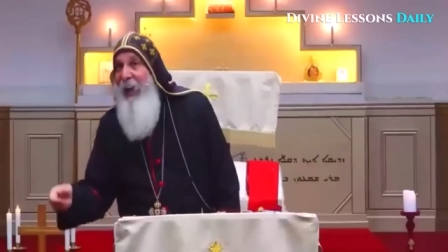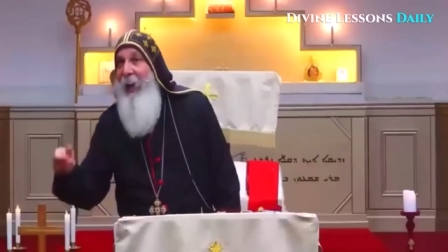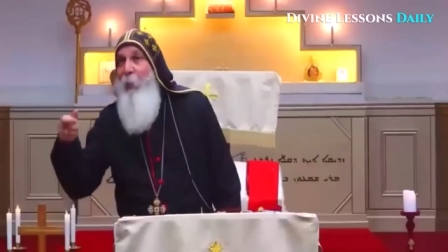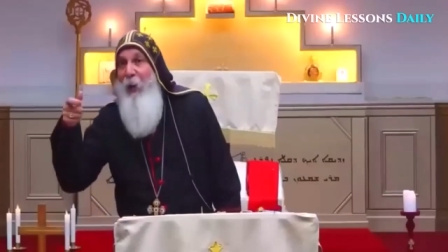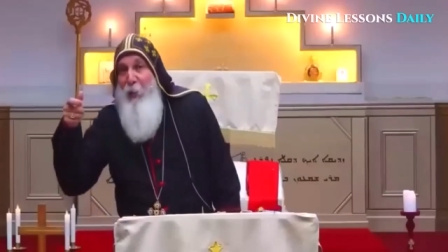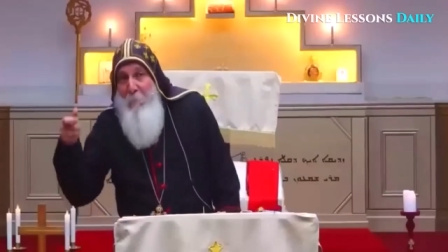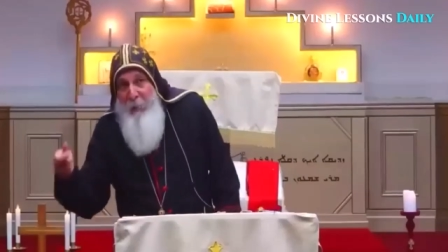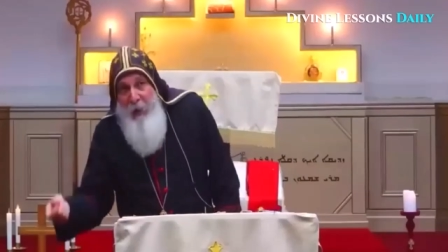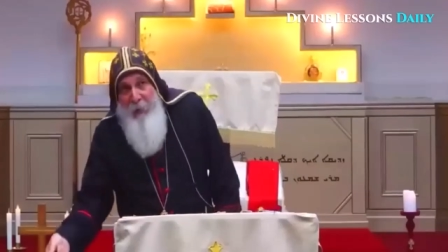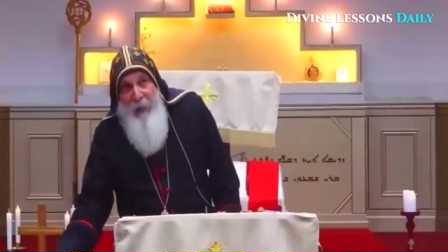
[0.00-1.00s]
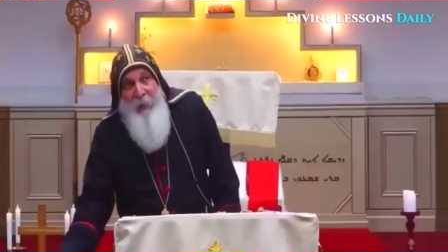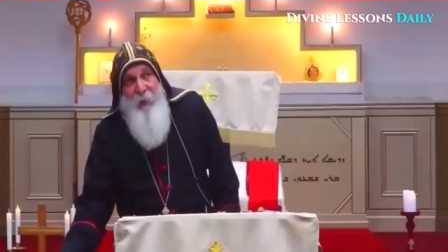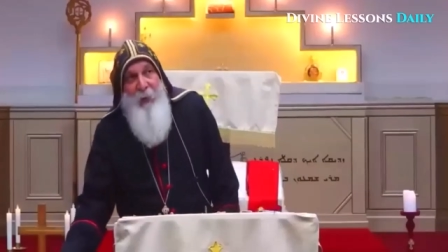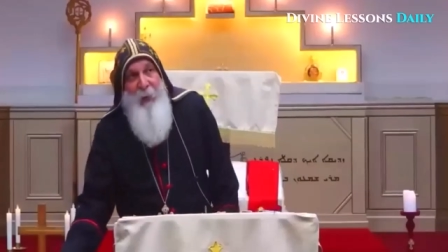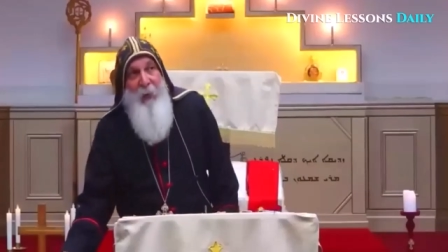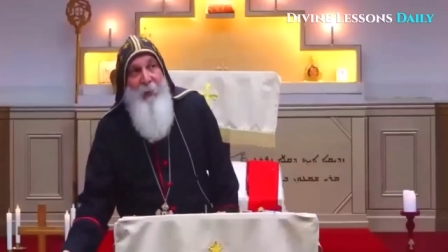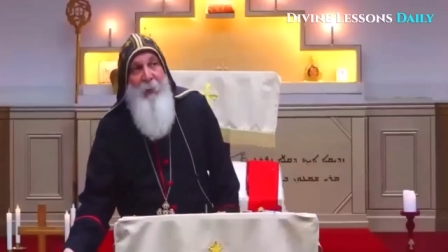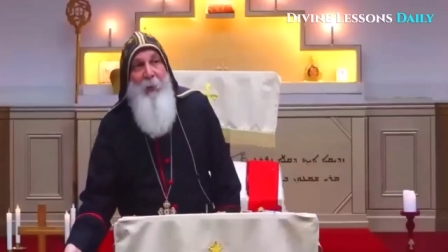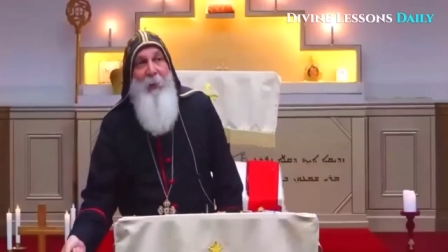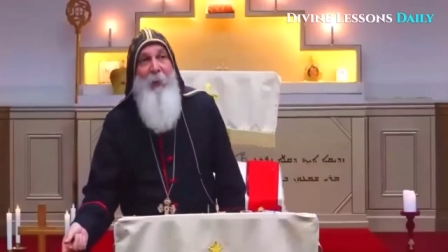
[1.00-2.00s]
and when you bury that
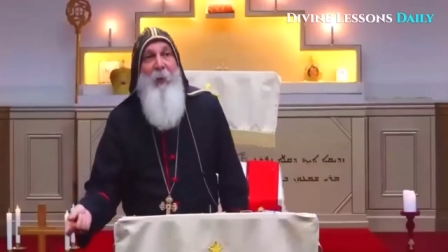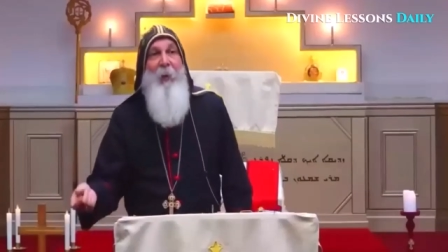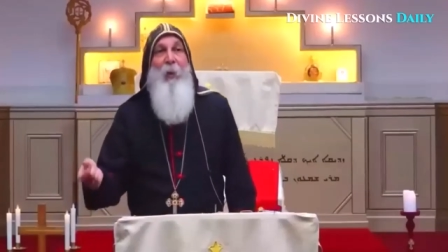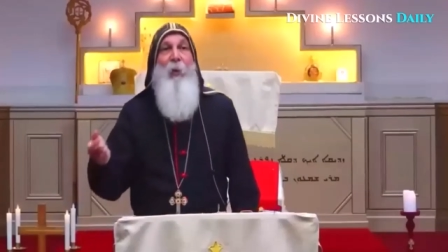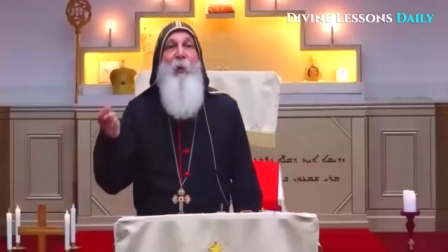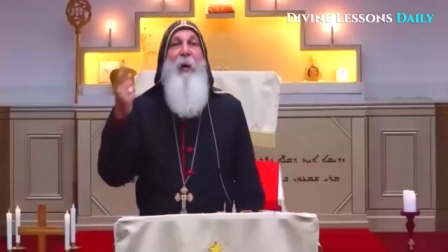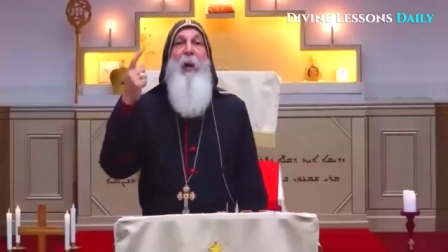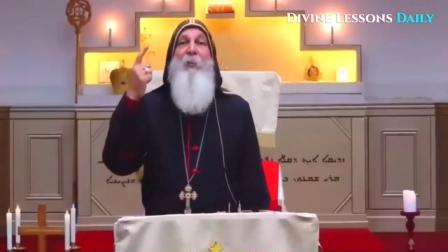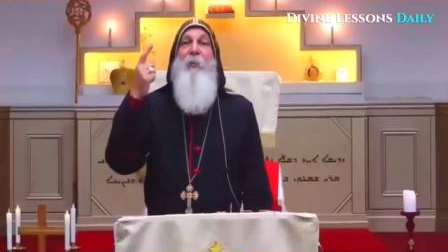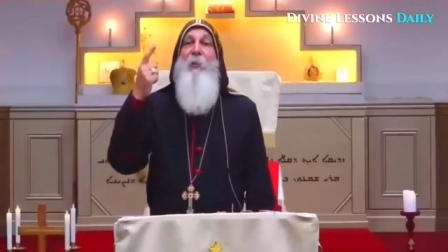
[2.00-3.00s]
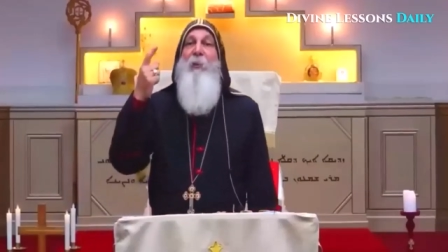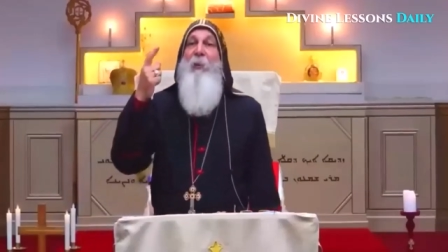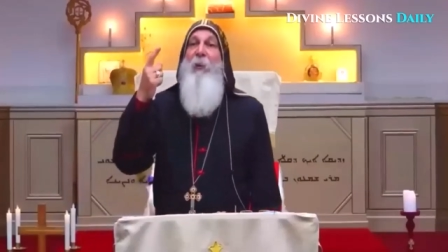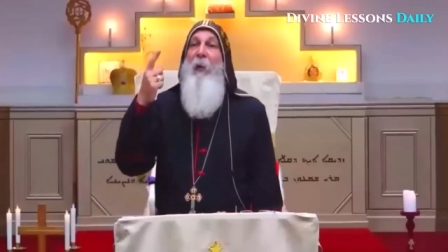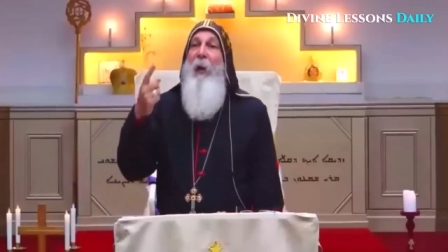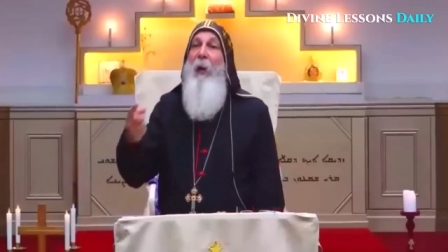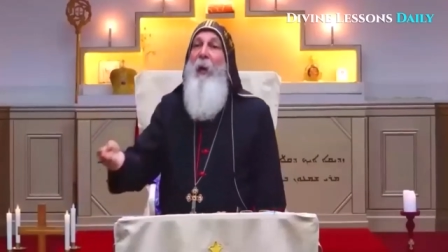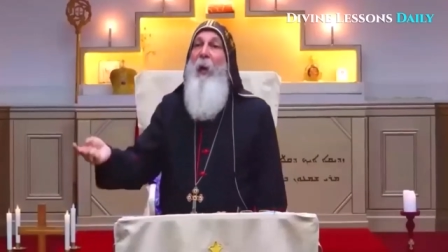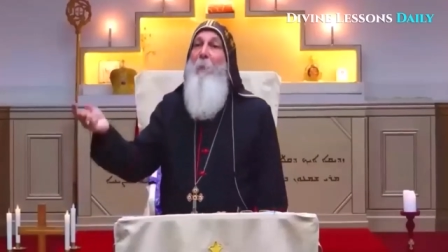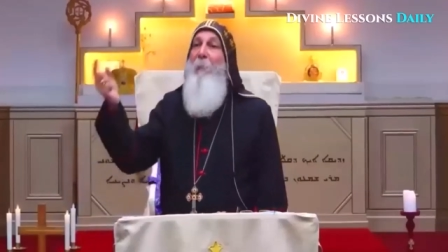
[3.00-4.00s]
seed, you
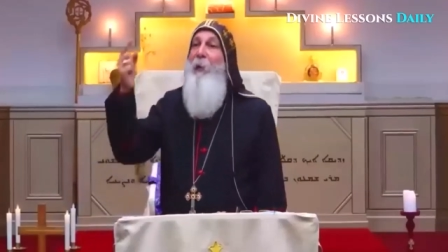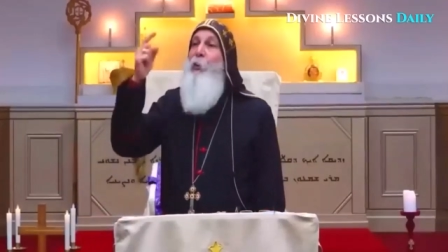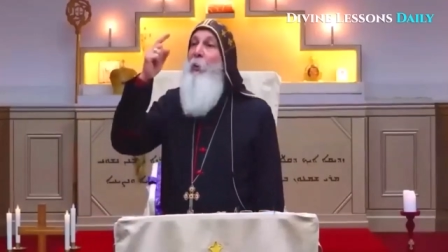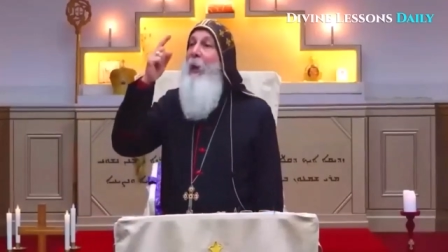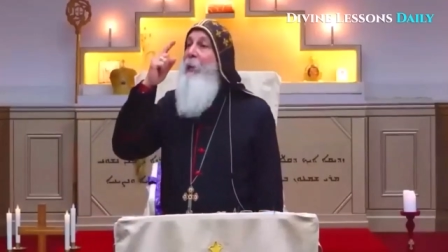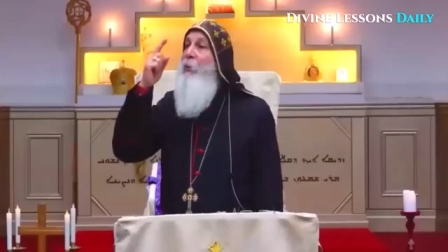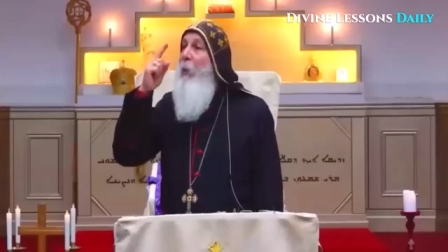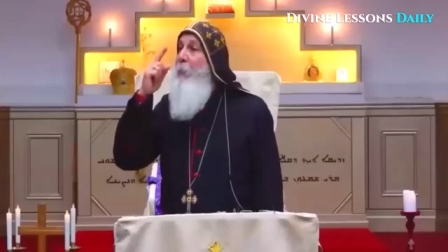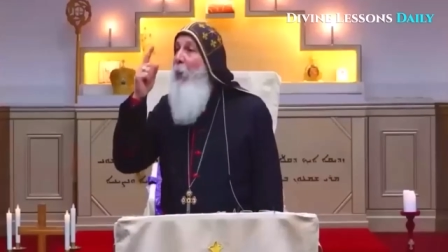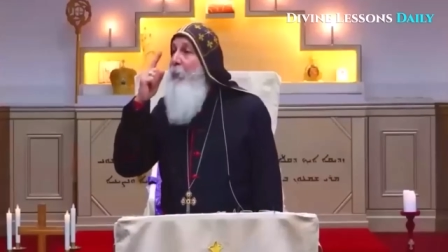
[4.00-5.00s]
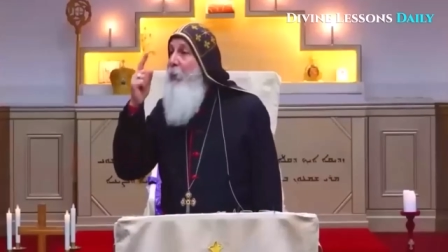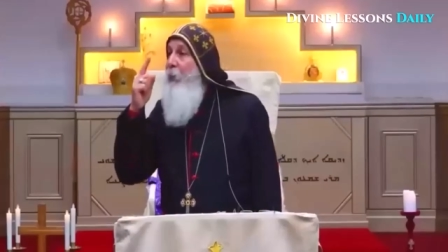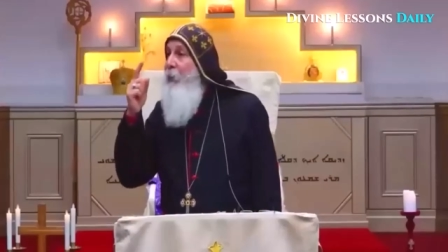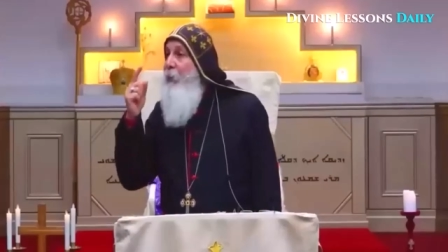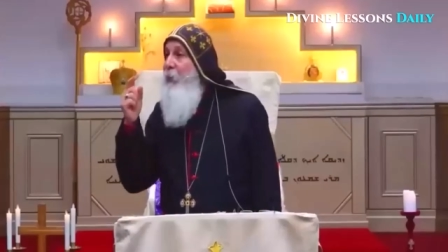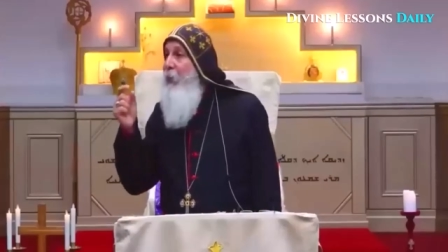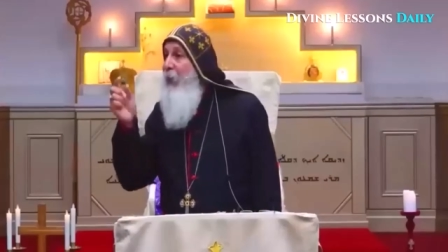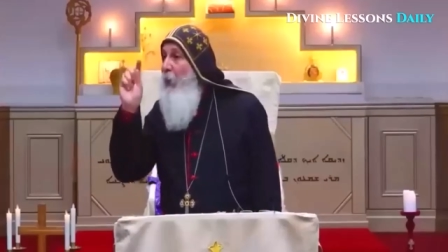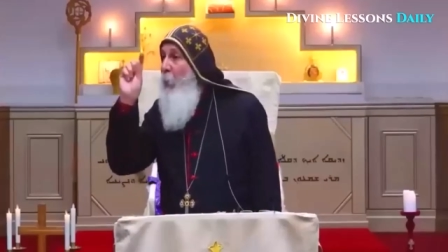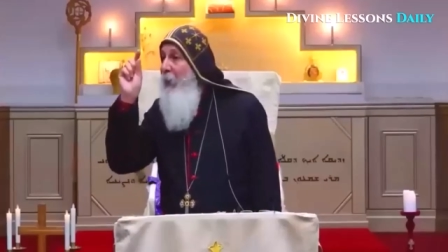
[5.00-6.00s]
get a much greater produce
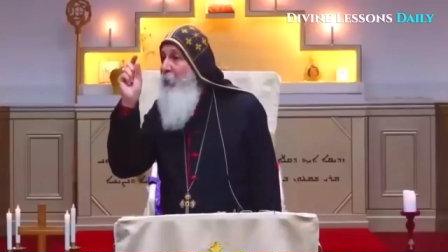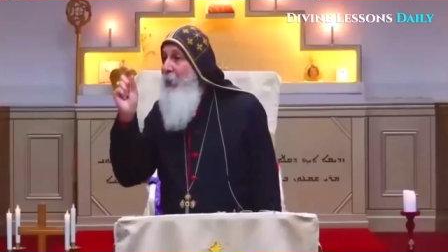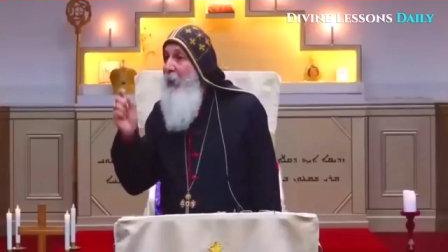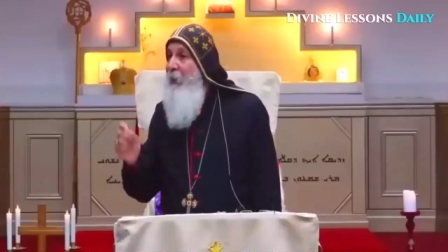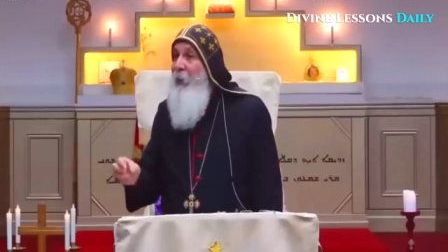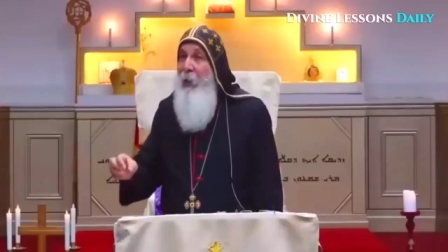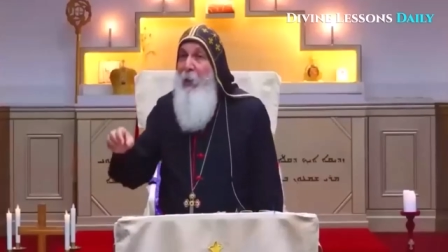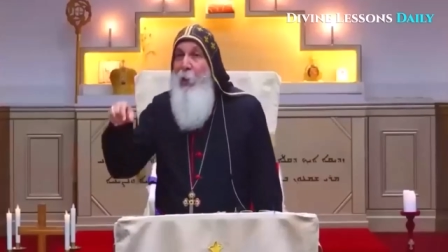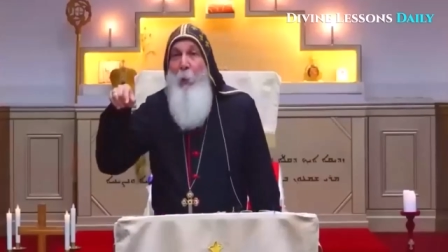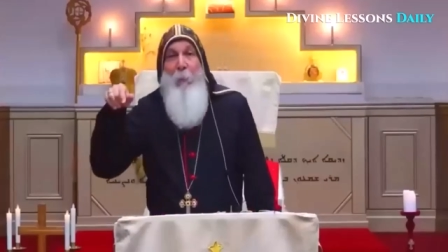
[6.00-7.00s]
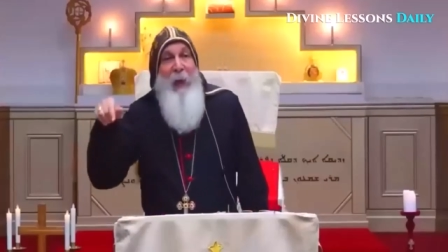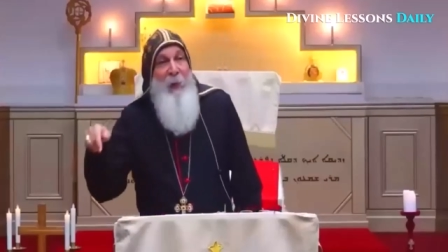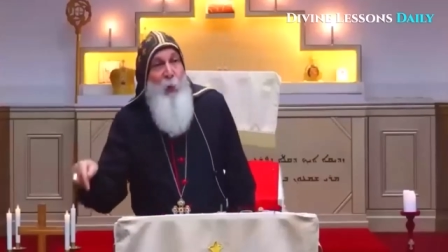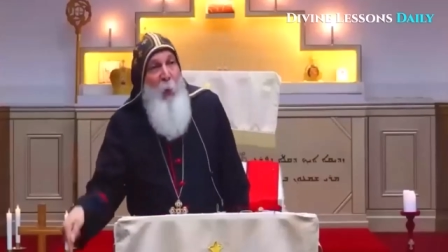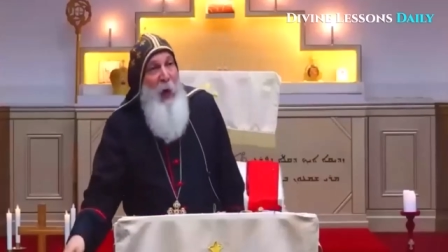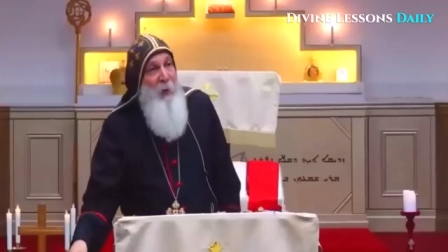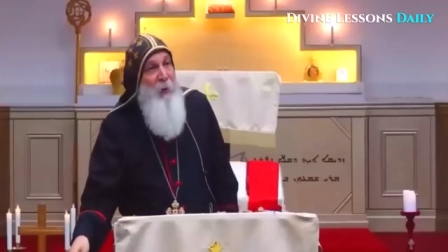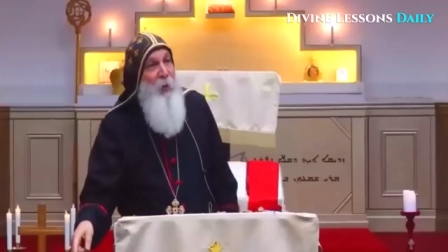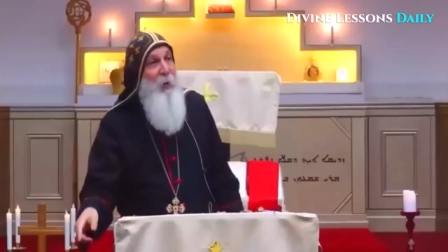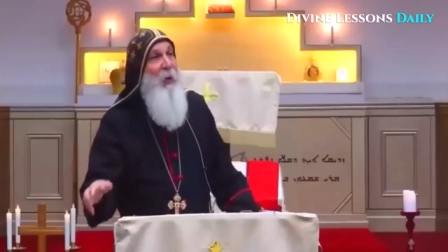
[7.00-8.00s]
than one seed. You plant
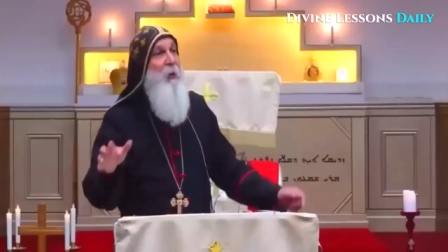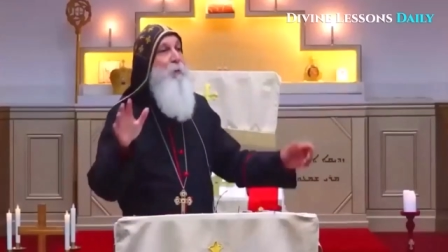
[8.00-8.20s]
one, you get